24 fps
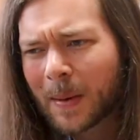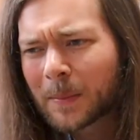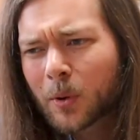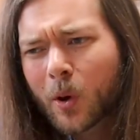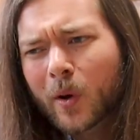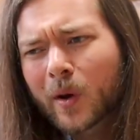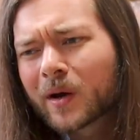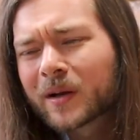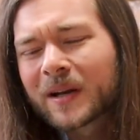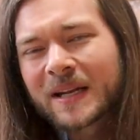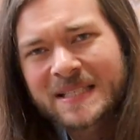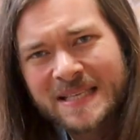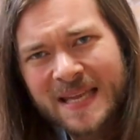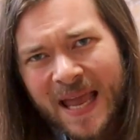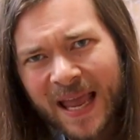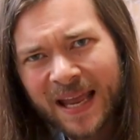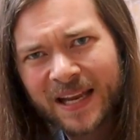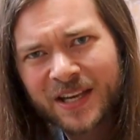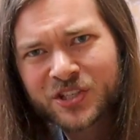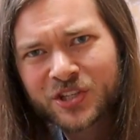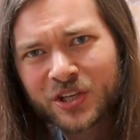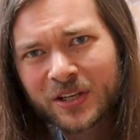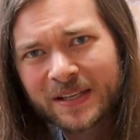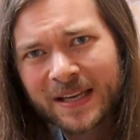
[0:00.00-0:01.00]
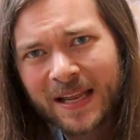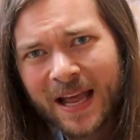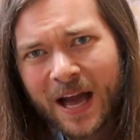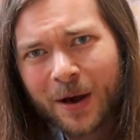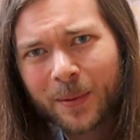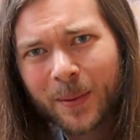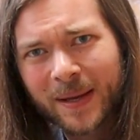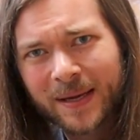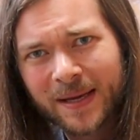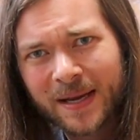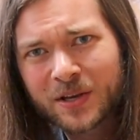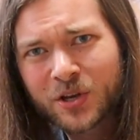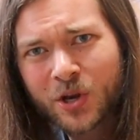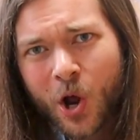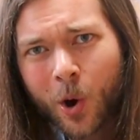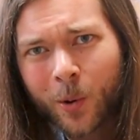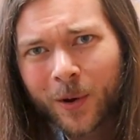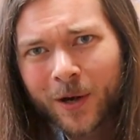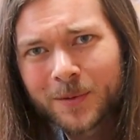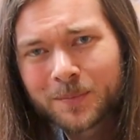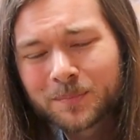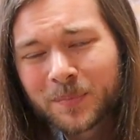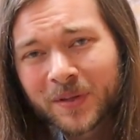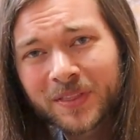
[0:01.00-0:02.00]
I'm going on a tangent now, and I
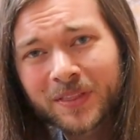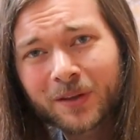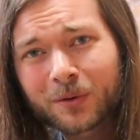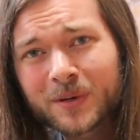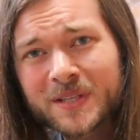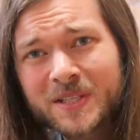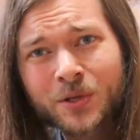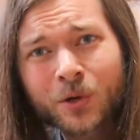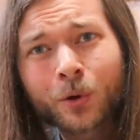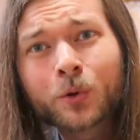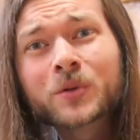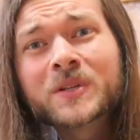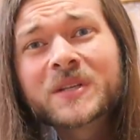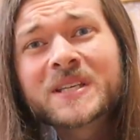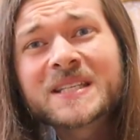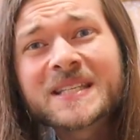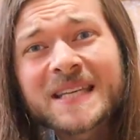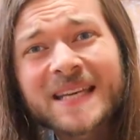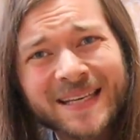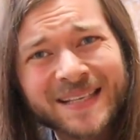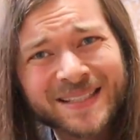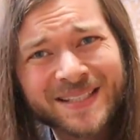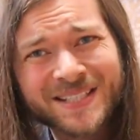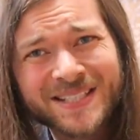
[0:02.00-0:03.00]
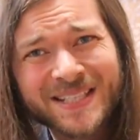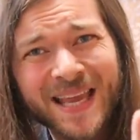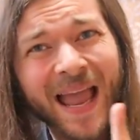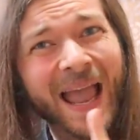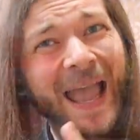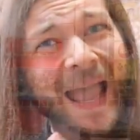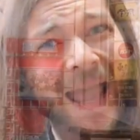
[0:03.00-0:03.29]
know it, but there is no seats